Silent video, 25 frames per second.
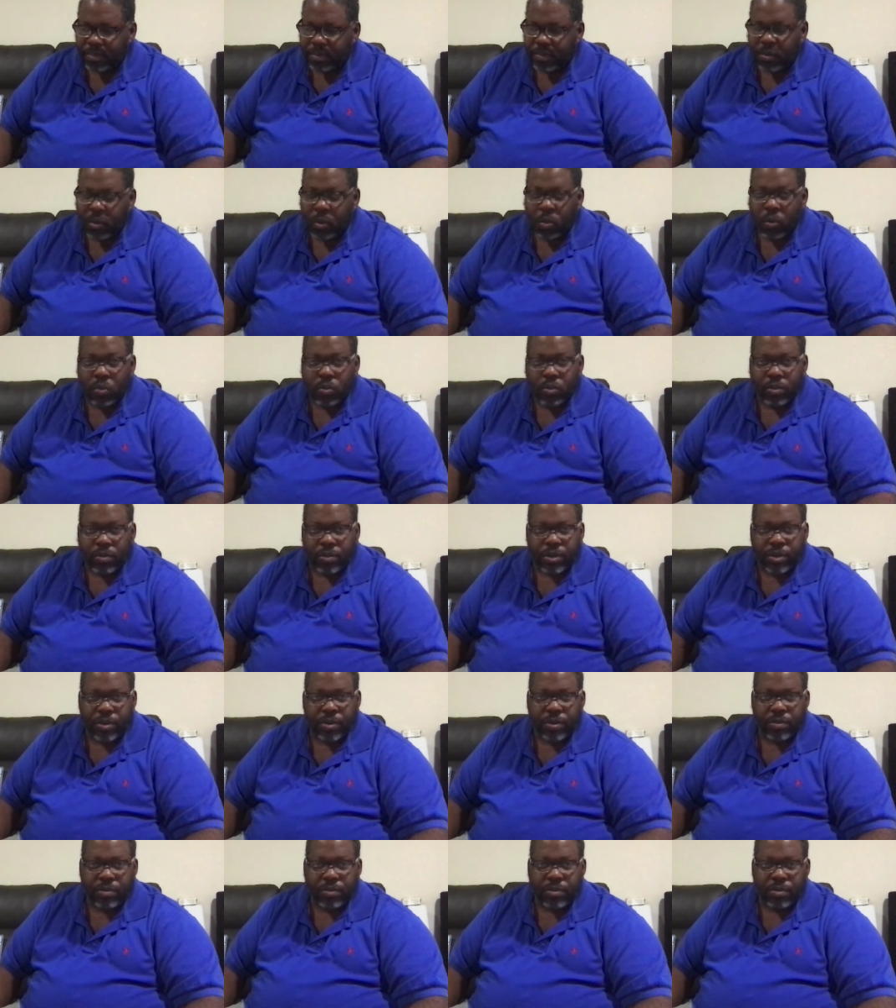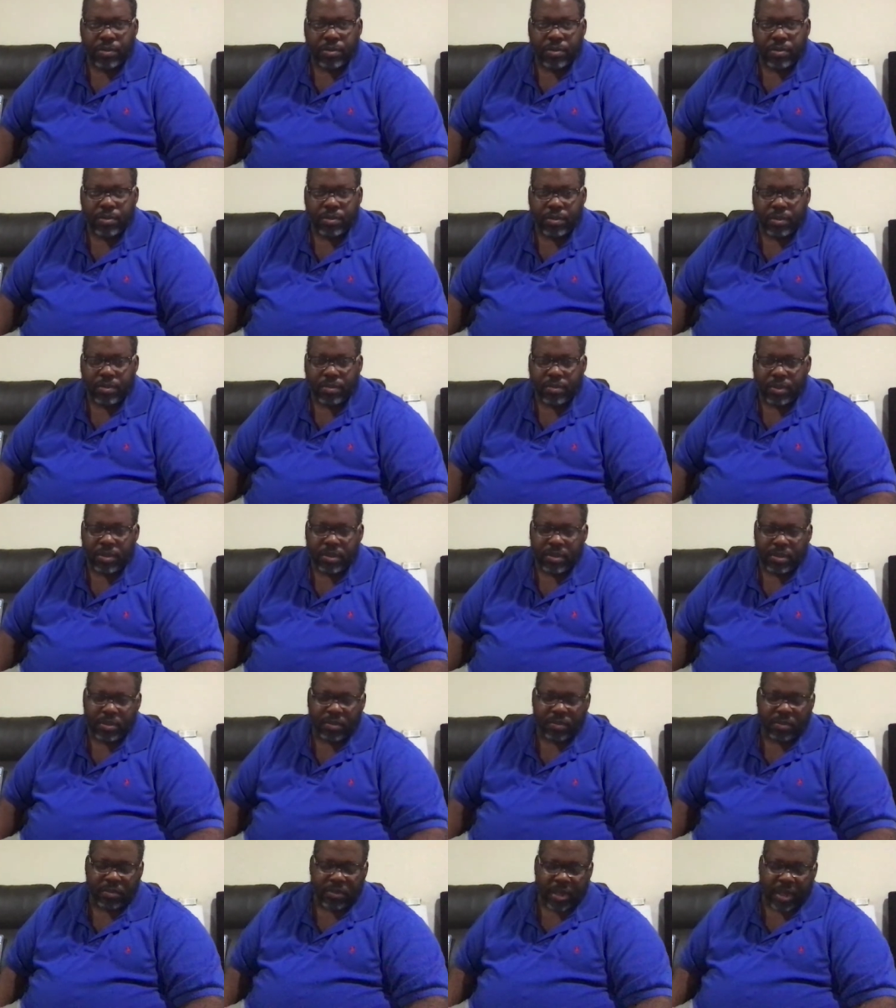older issues. I mean,
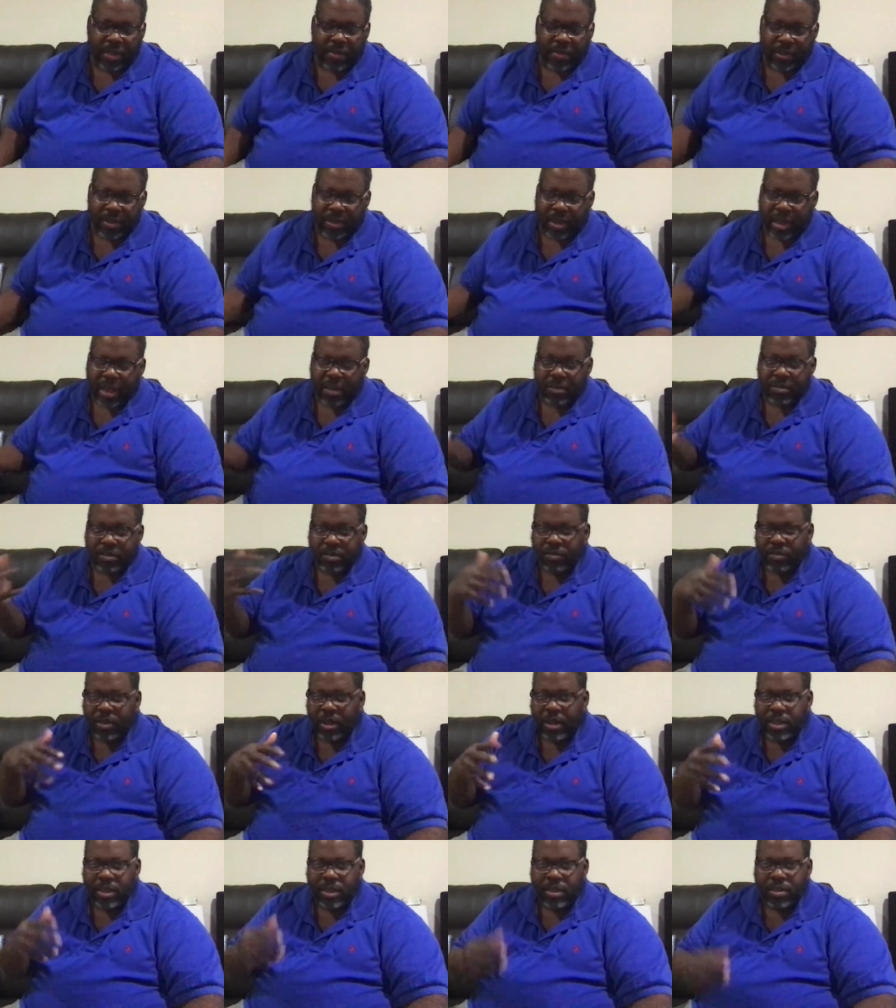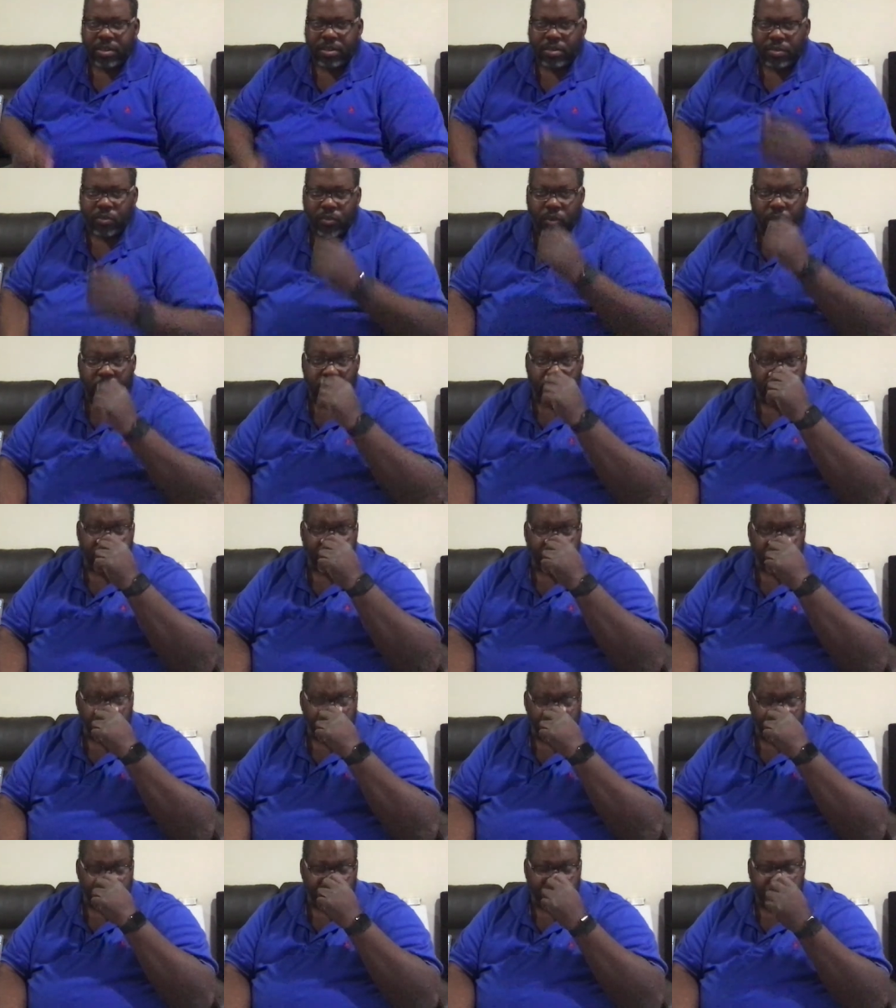that thing now is I try to get into the 12
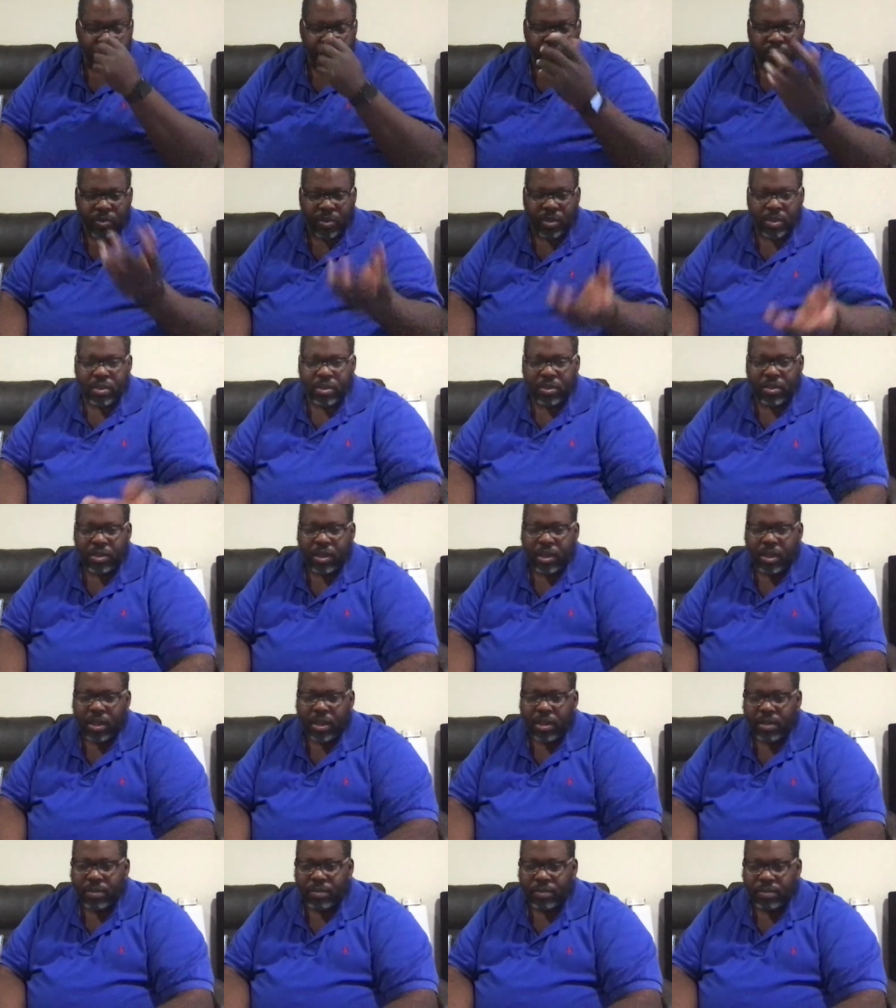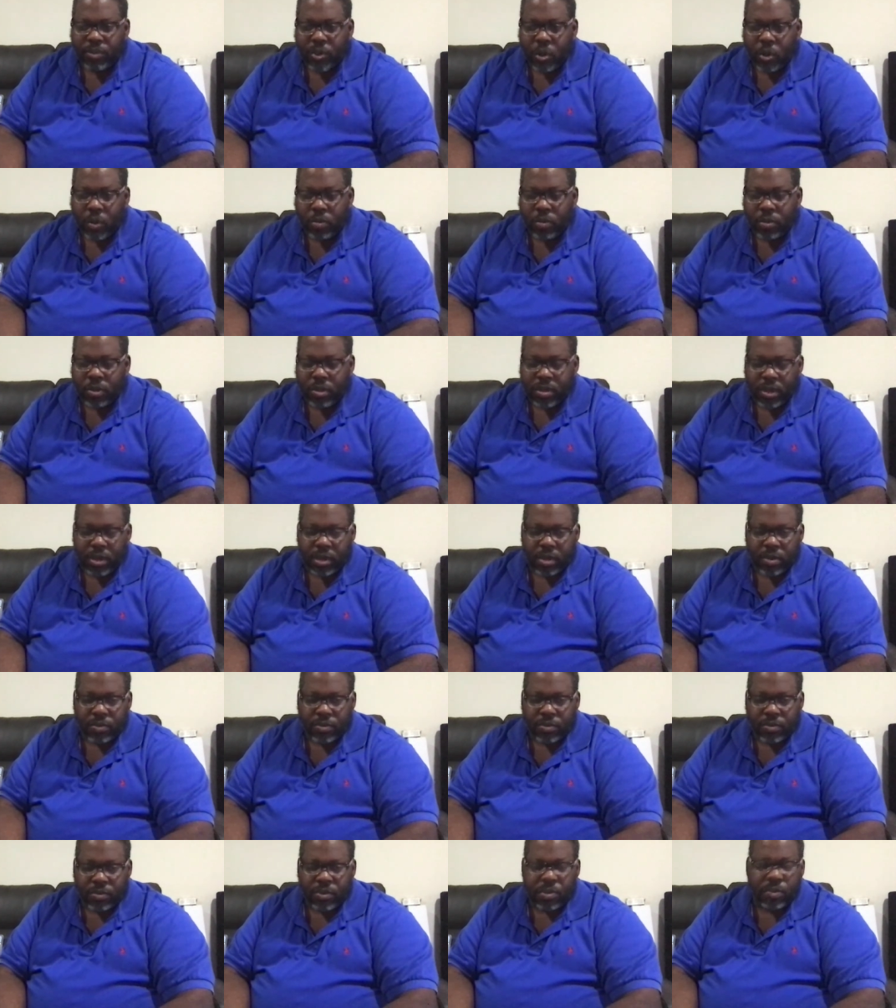centers, Golden Age
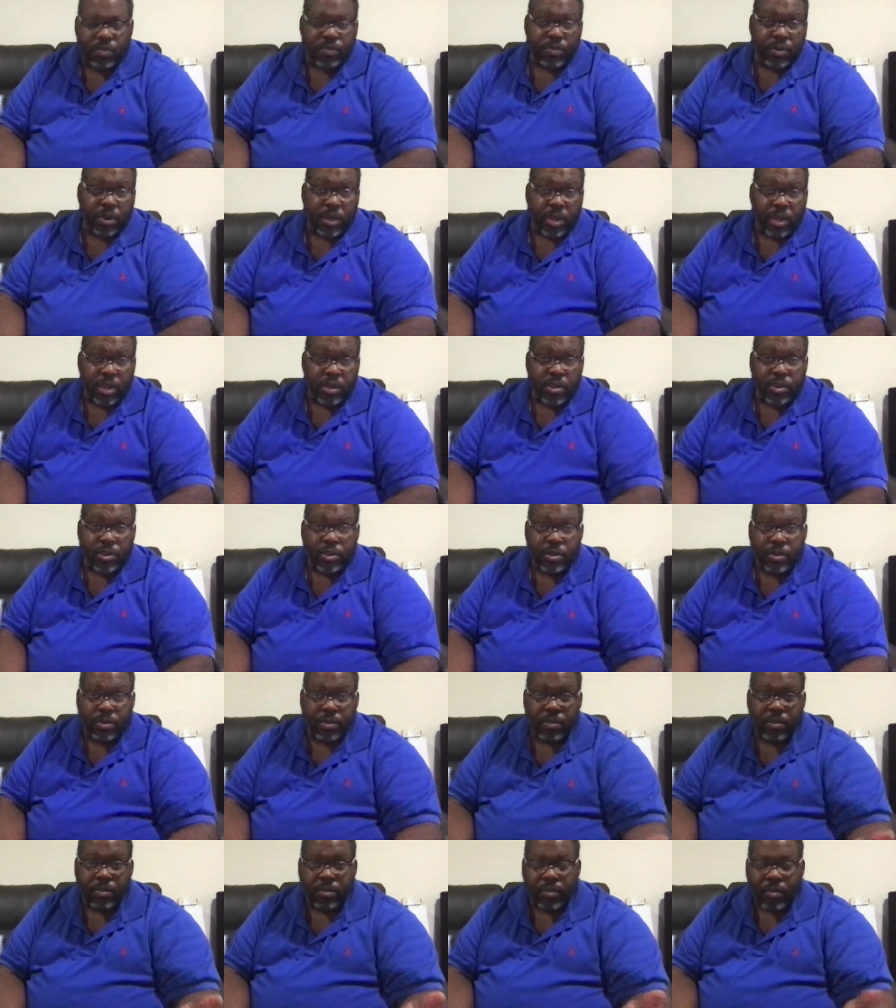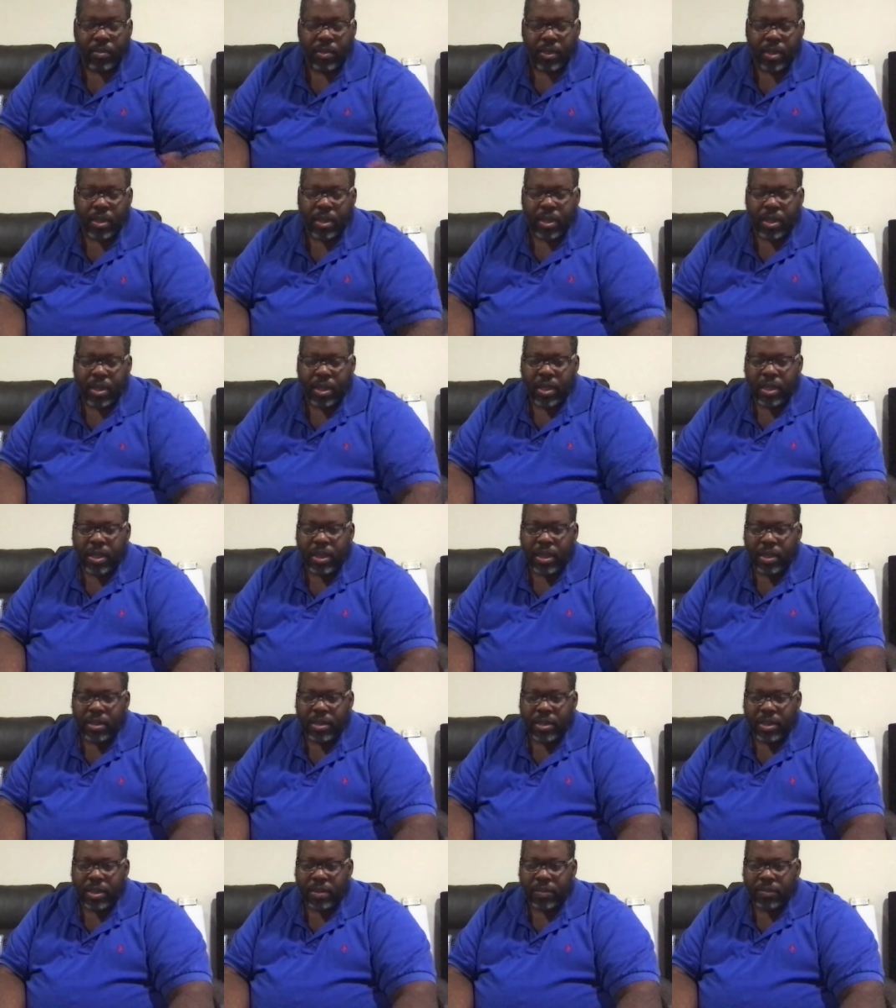or Silver Age,
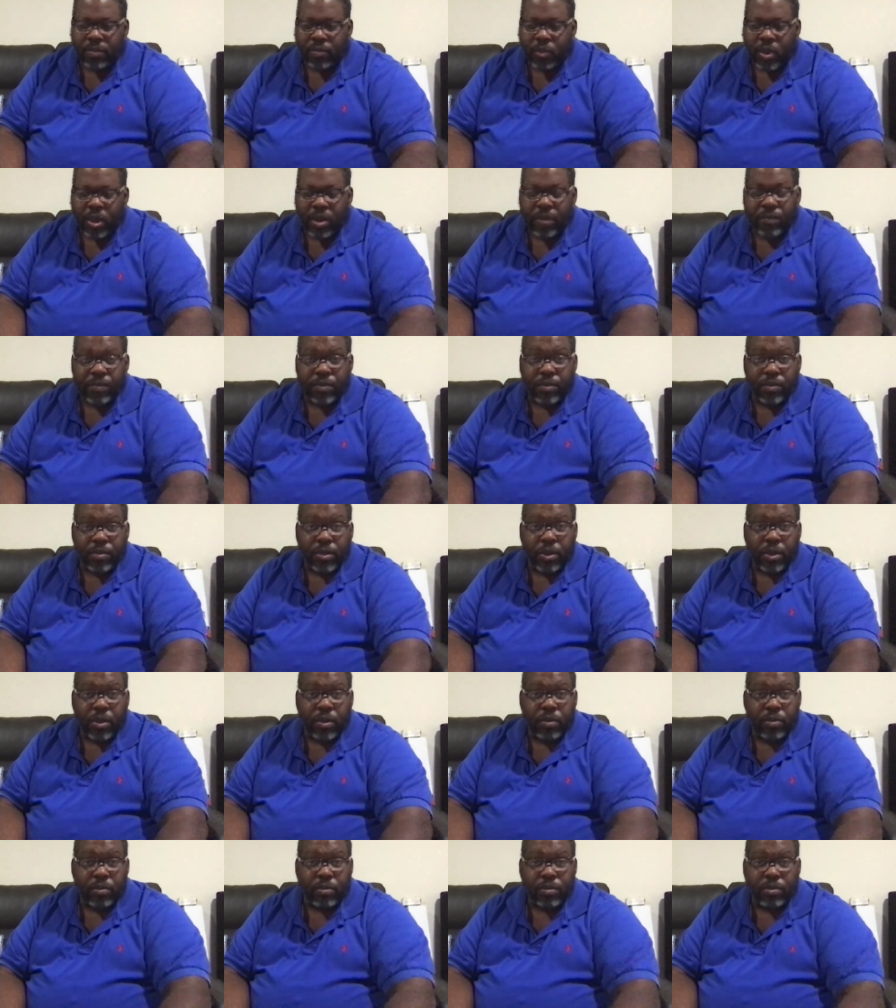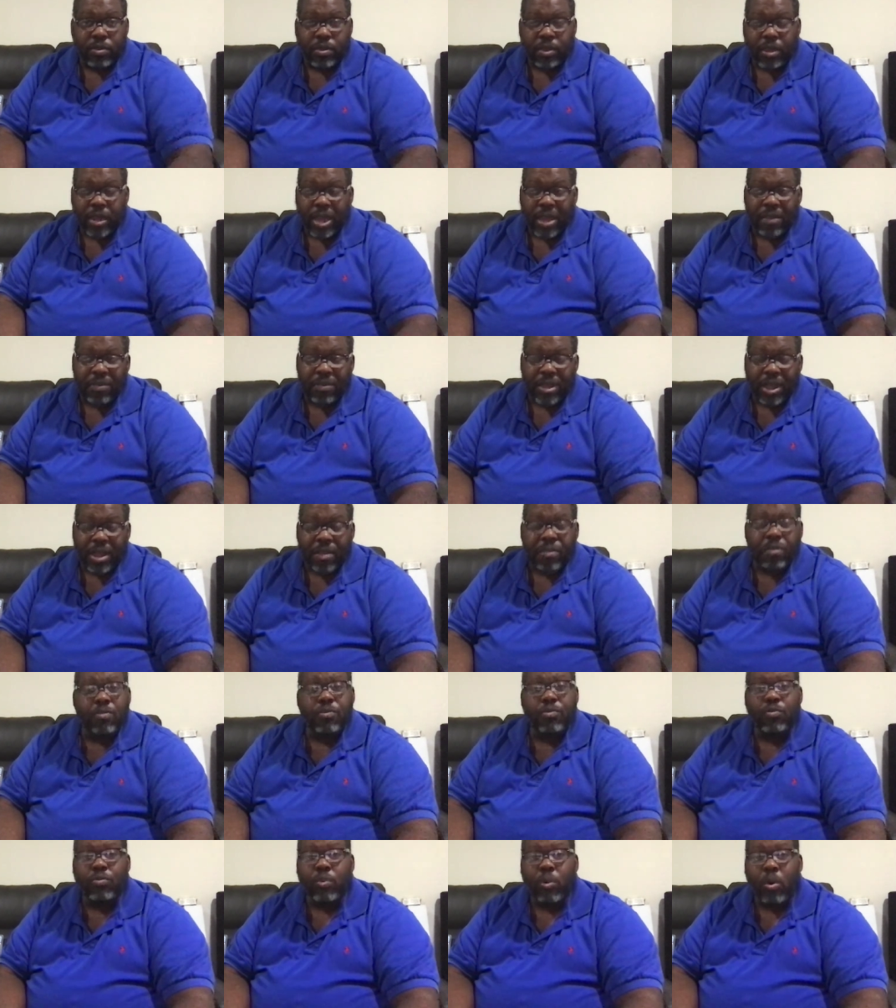and get quite a few of those. And I have a lot of
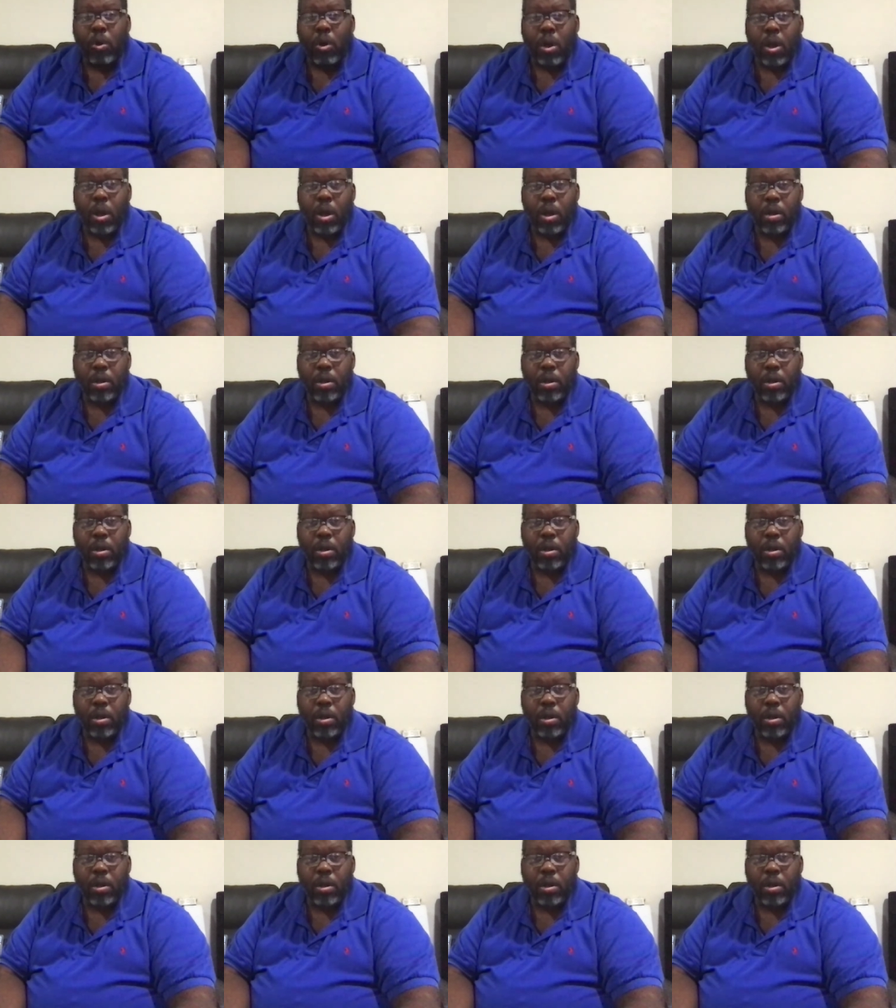those raw.